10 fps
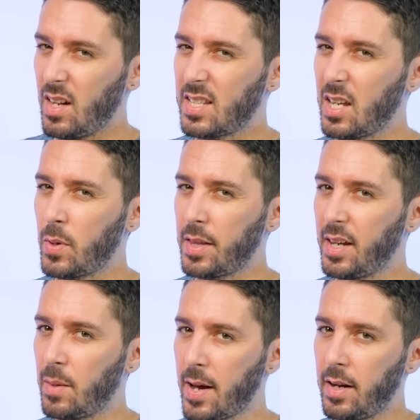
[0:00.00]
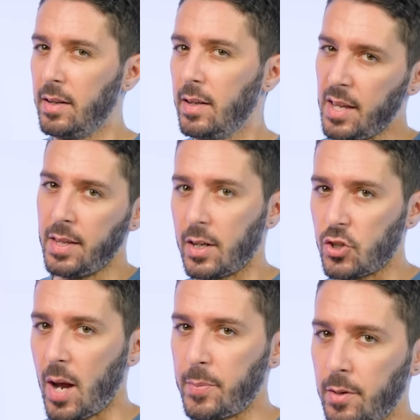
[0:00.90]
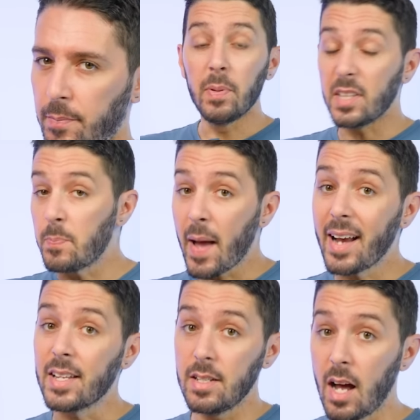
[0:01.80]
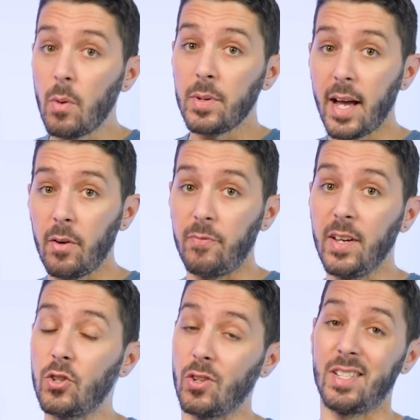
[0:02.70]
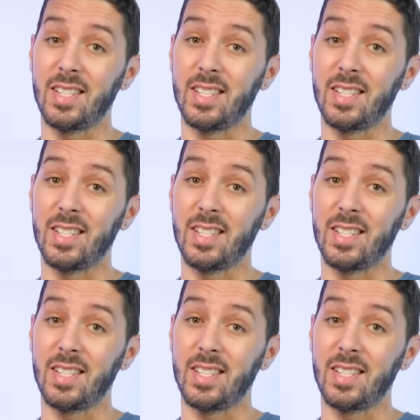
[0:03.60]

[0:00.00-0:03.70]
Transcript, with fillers: And I'll tell you what I think about it in the next chapter. But this bag is not without features.